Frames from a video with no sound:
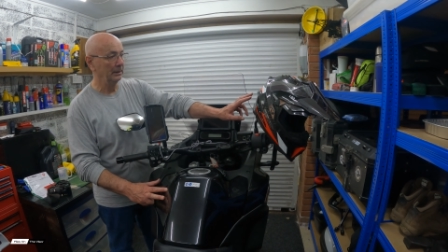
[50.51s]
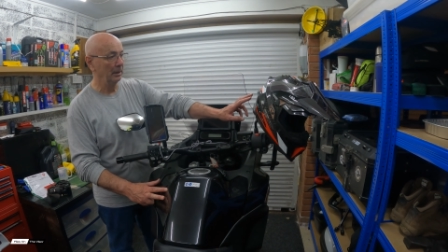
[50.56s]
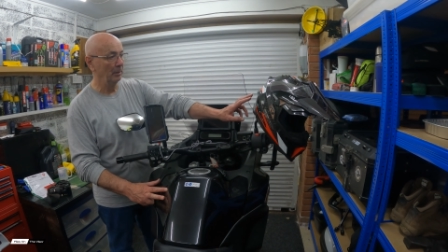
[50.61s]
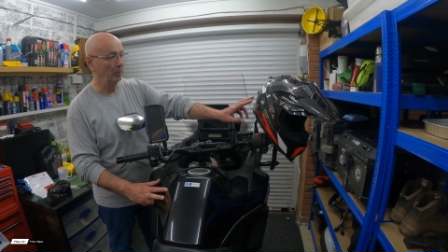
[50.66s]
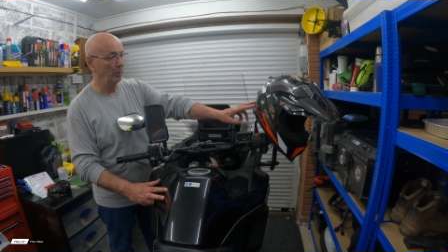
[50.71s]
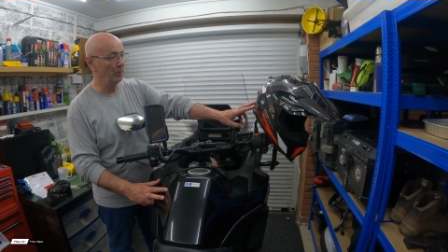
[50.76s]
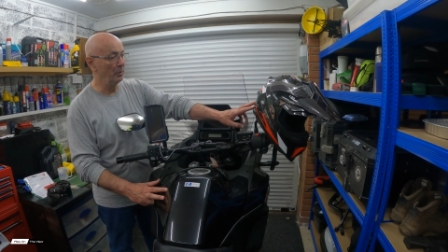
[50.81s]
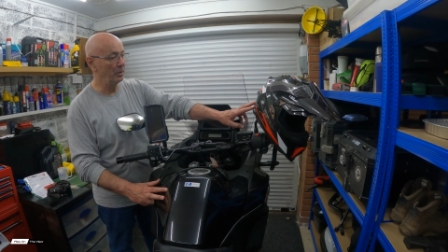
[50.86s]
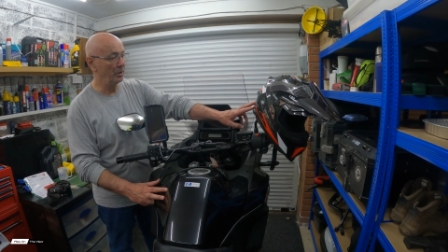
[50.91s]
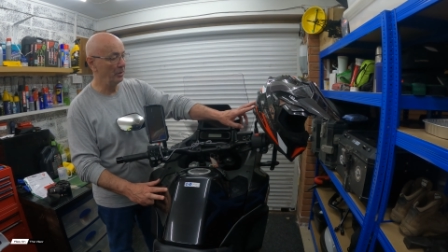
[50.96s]
a
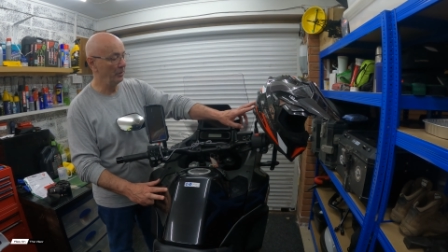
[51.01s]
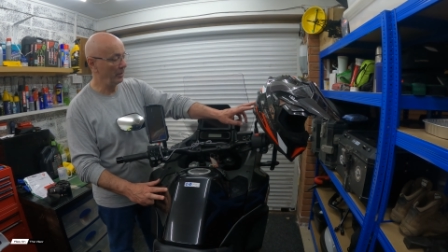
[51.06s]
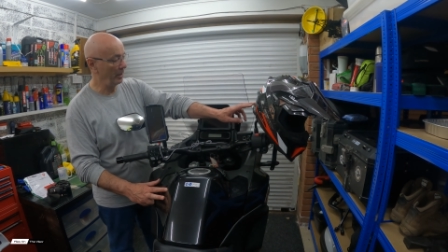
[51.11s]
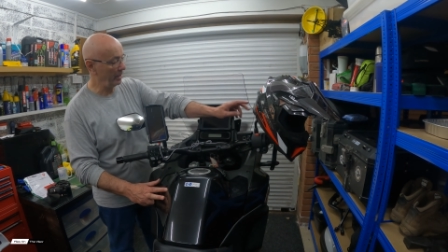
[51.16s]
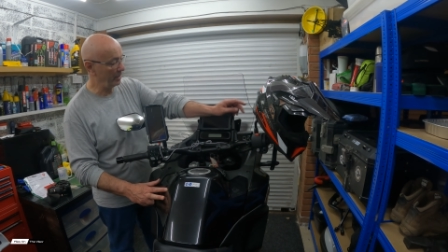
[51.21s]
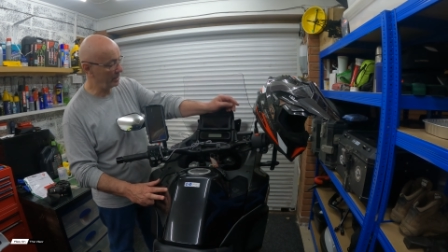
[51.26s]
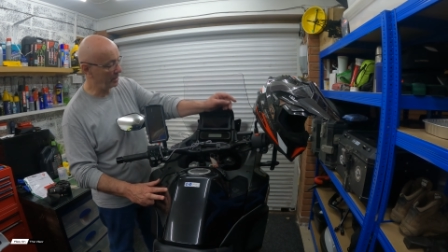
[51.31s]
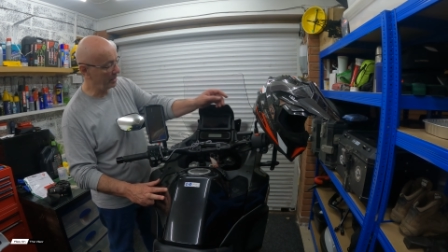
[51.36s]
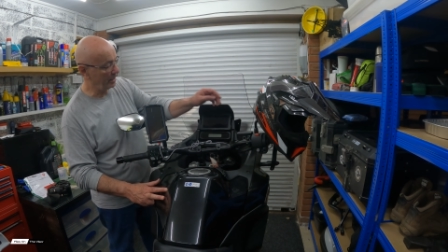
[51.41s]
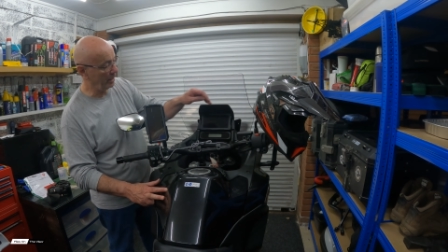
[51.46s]
Bluetooth
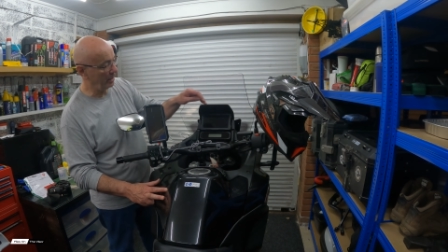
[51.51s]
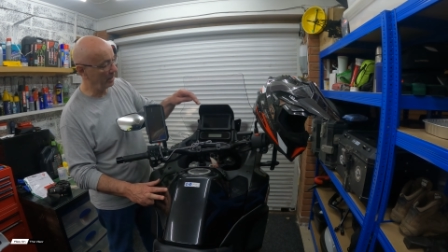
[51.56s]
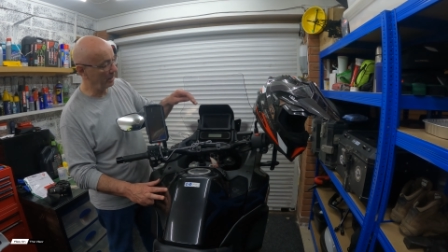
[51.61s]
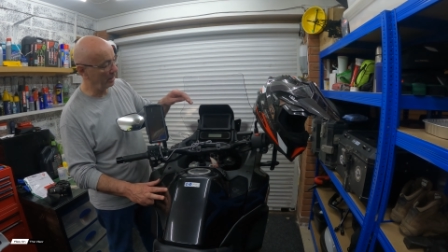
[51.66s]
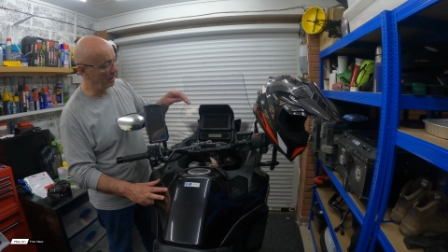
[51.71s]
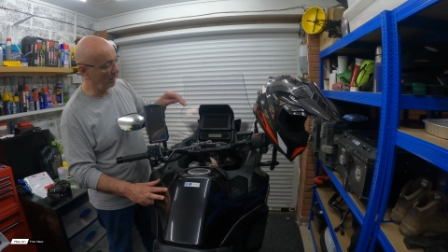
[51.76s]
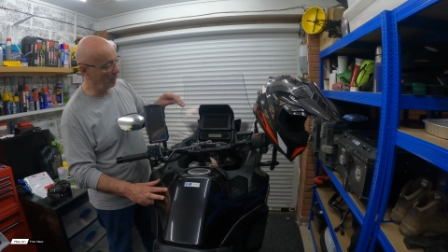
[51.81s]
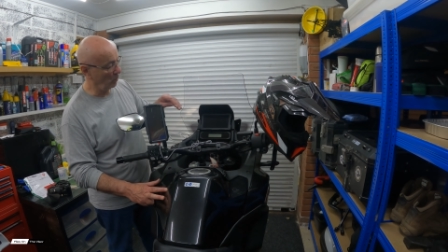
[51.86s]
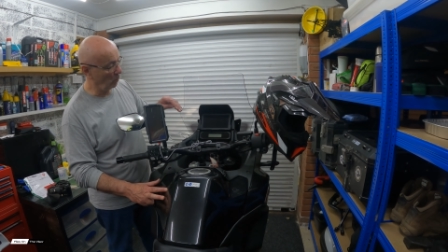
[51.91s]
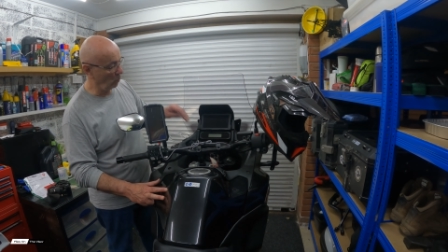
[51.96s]
headset
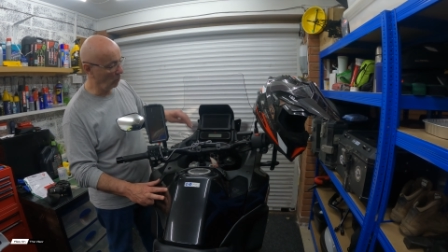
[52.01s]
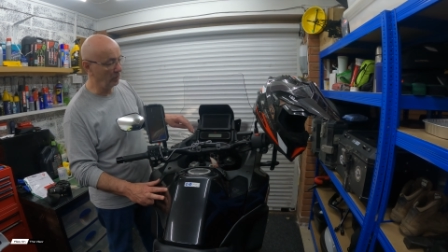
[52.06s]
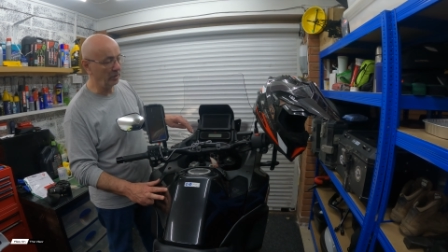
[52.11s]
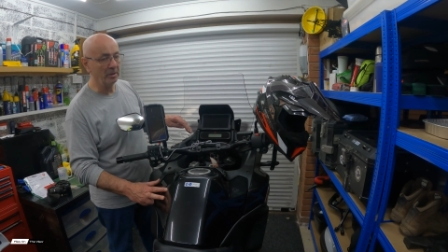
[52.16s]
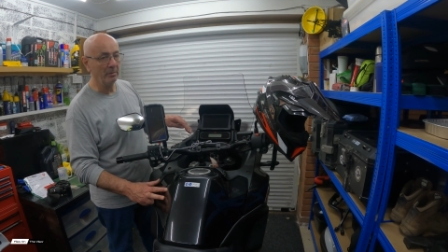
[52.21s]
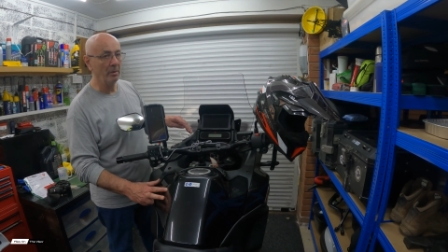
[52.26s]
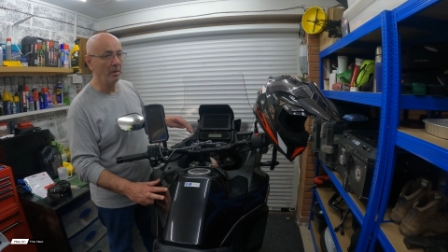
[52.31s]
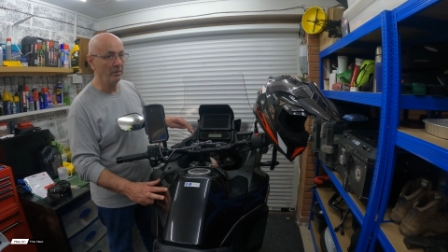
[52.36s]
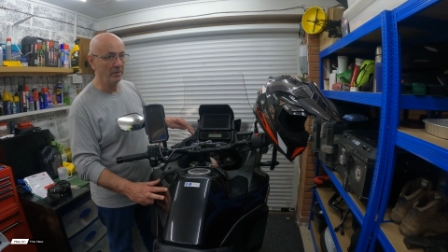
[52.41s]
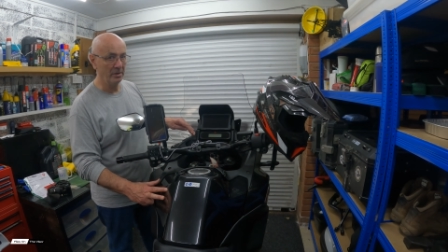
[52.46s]
with
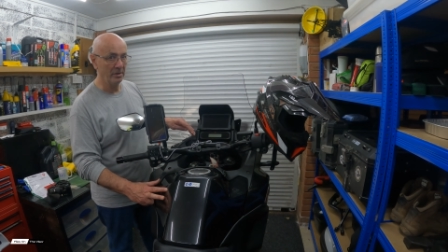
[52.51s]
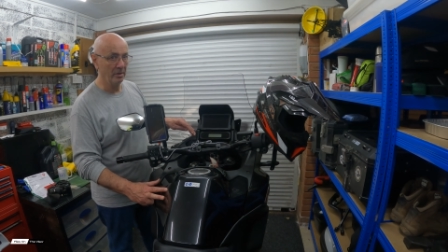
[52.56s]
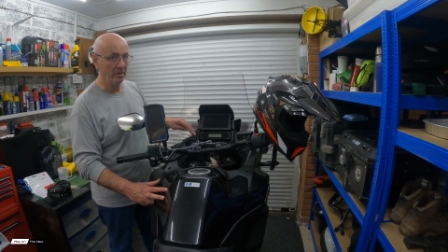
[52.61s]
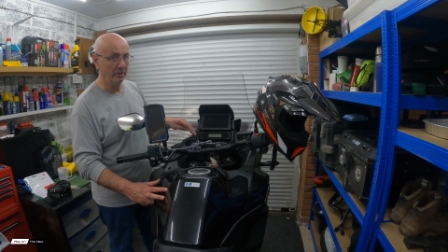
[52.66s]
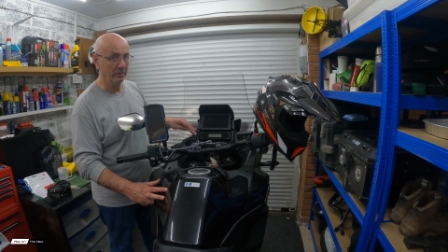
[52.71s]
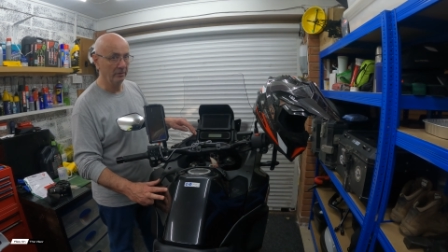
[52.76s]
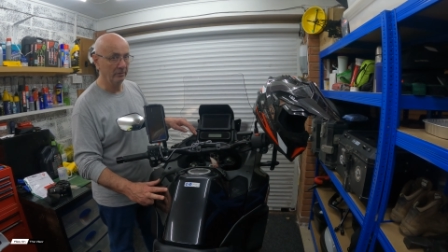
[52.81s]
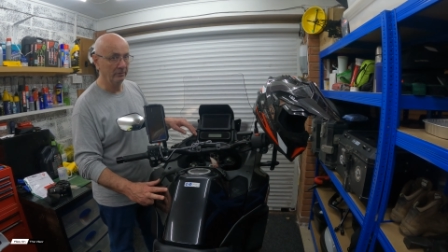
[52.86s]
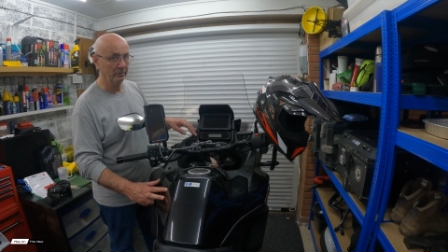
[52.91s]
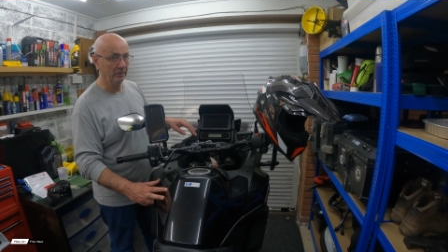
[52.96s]
the
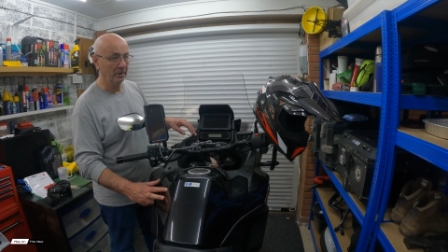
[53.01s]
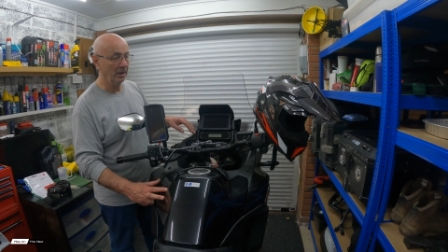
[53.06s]
motorcycle.